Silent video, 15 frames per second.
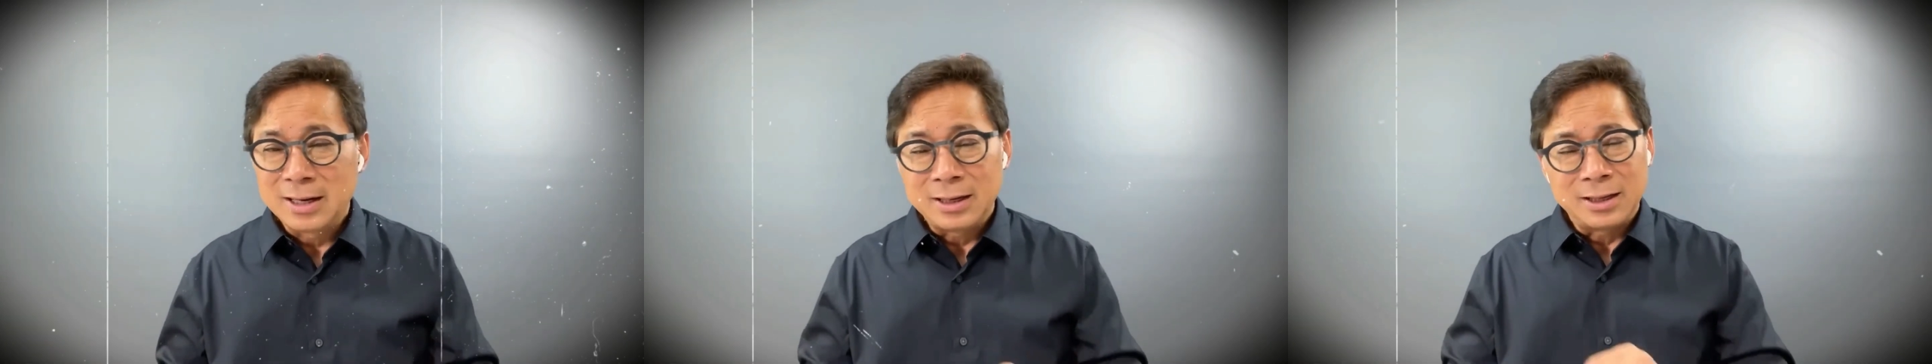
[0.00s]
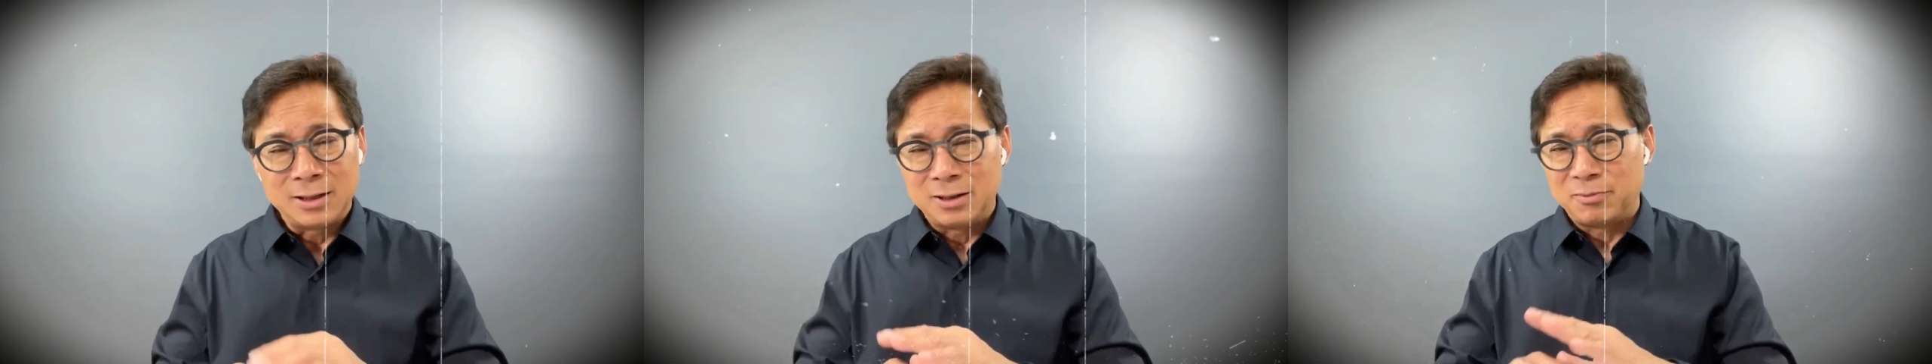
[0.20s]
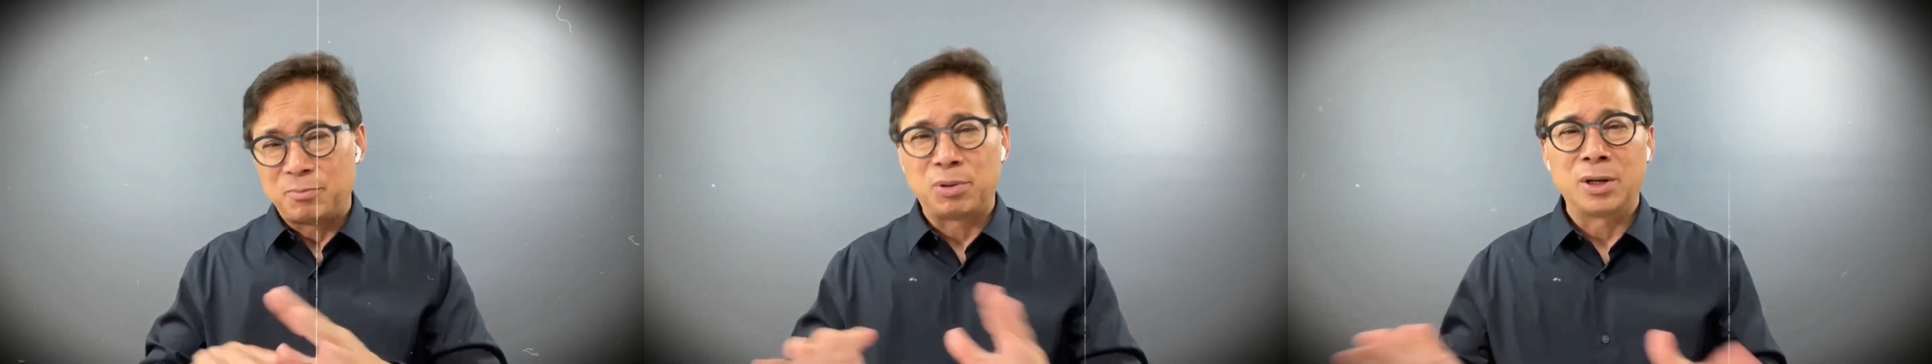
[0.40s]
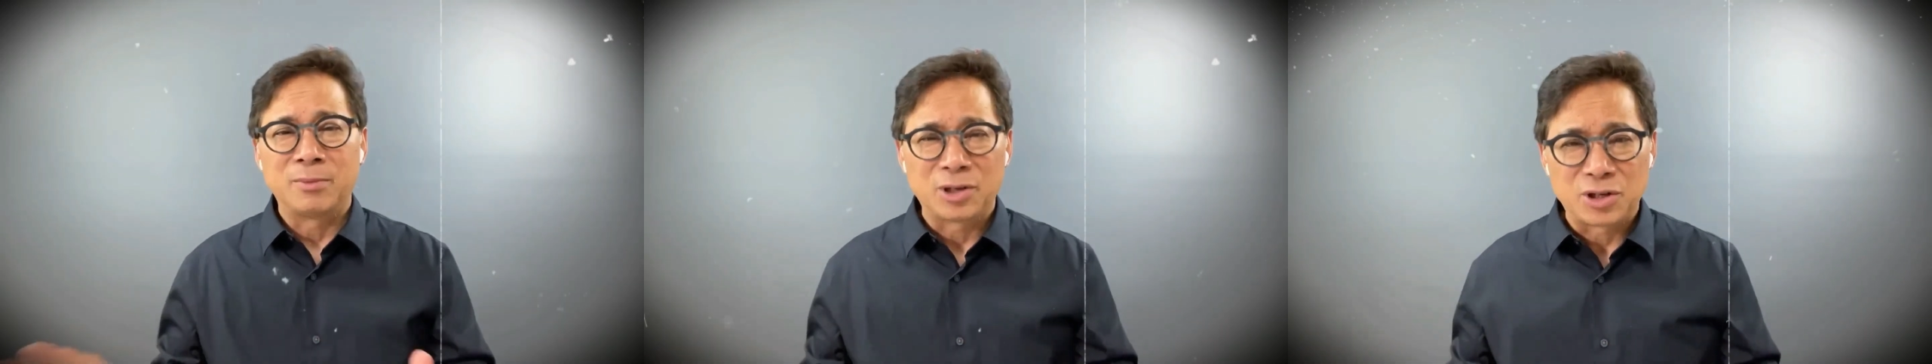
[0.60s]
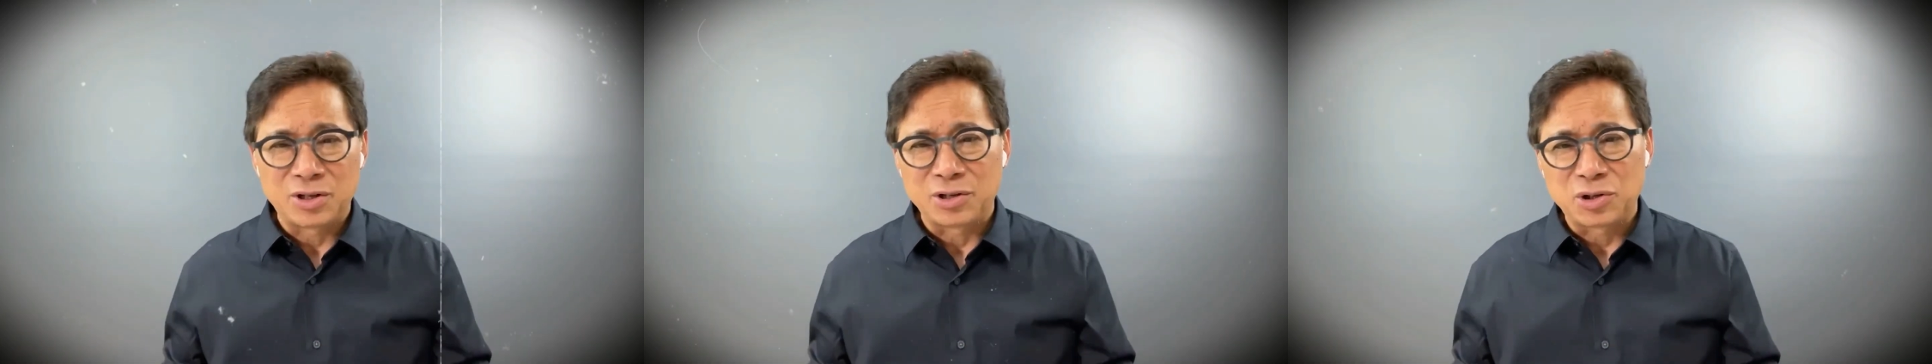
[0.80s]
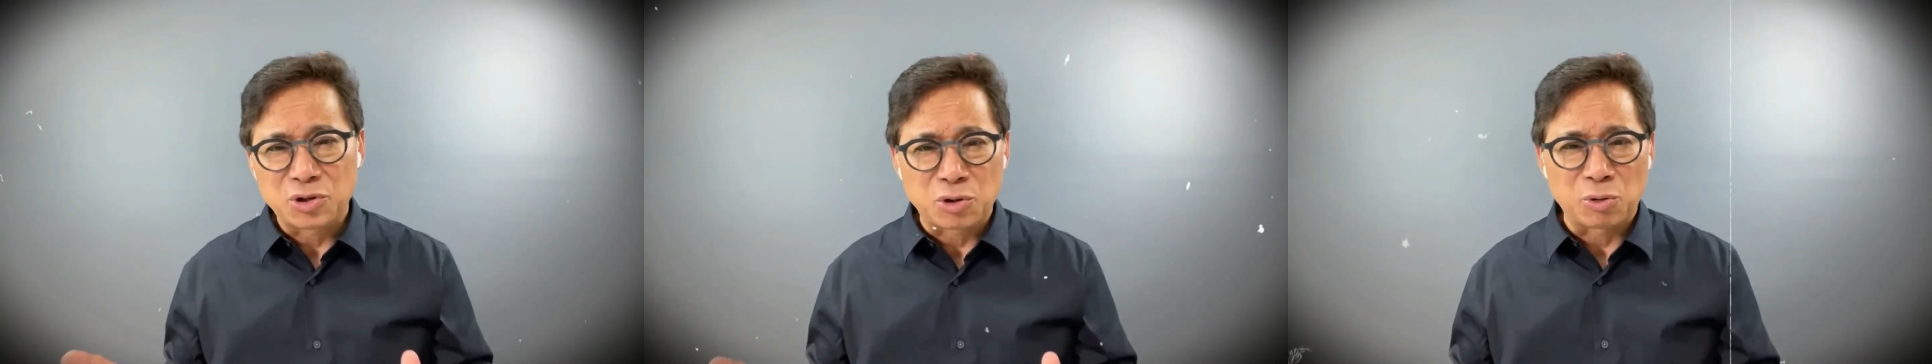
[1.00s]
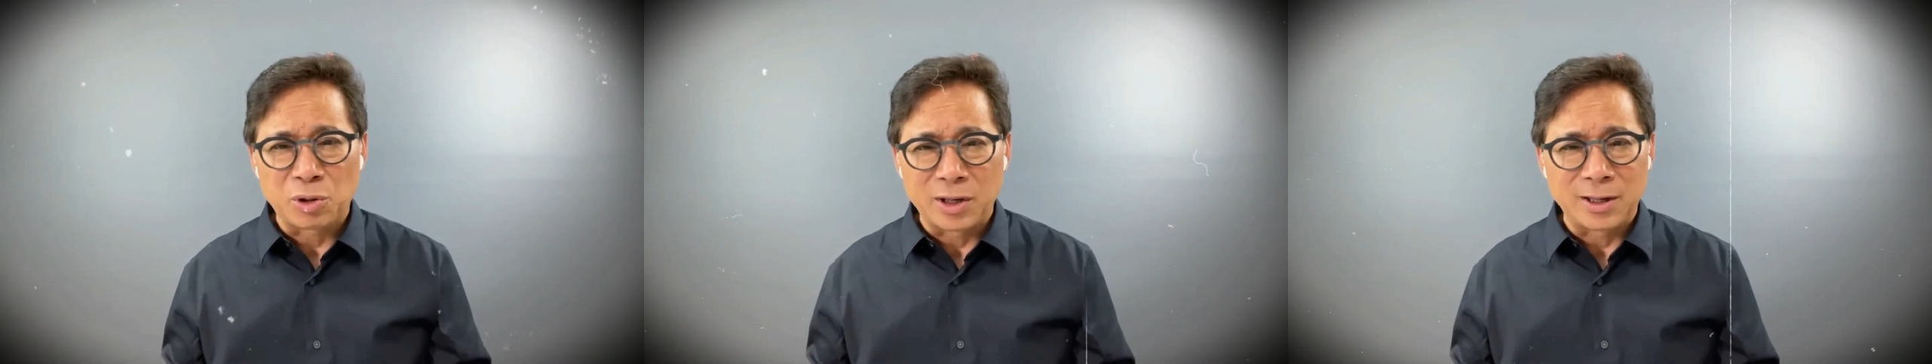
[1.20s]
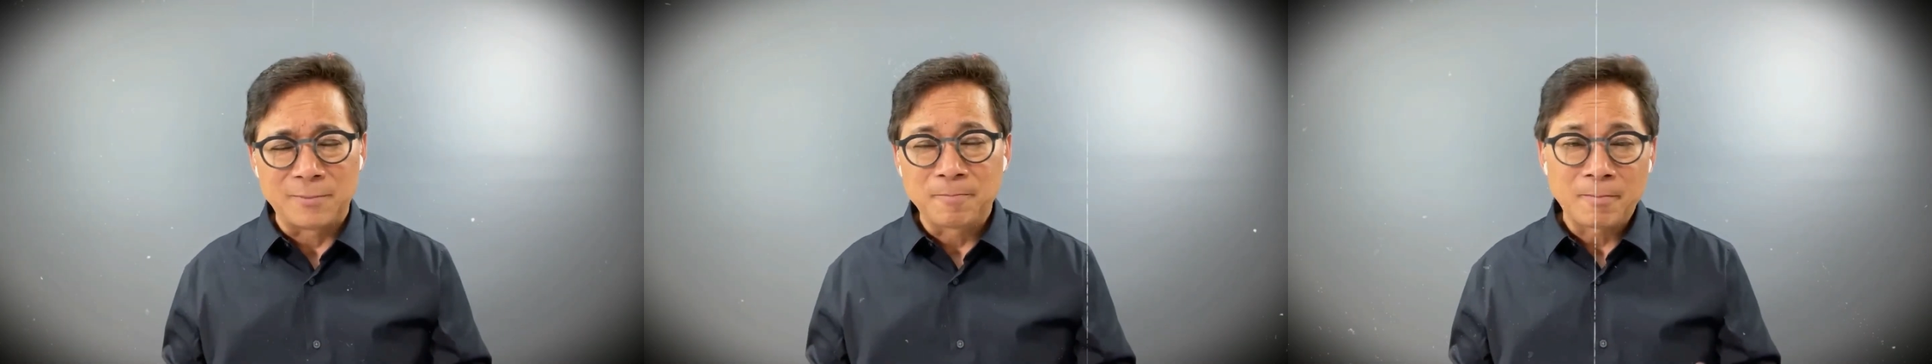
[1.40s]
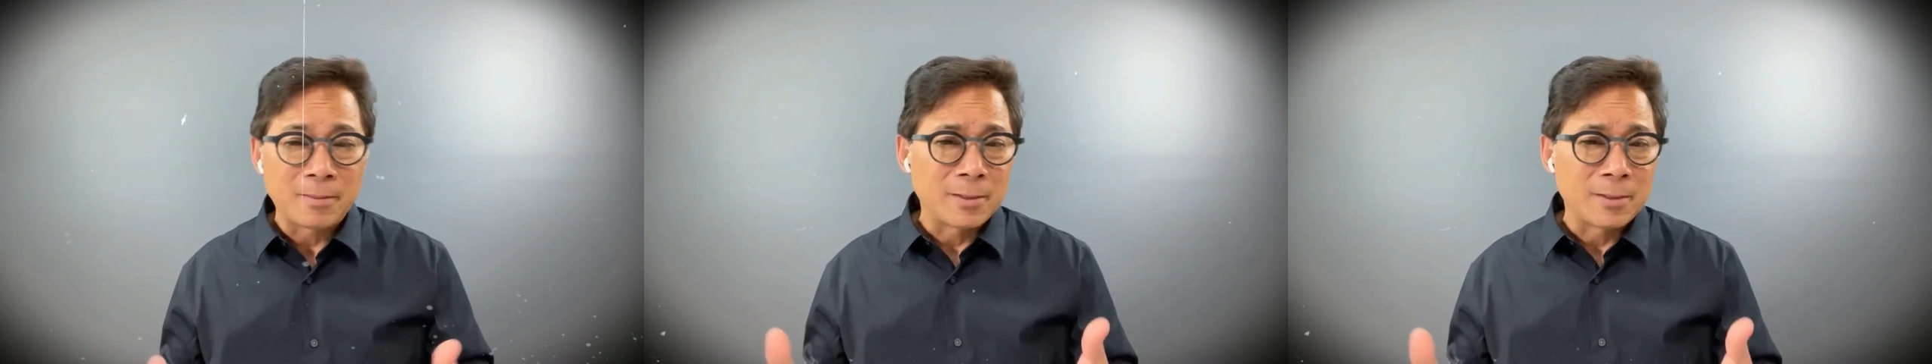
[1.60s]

you pretty much destroyed.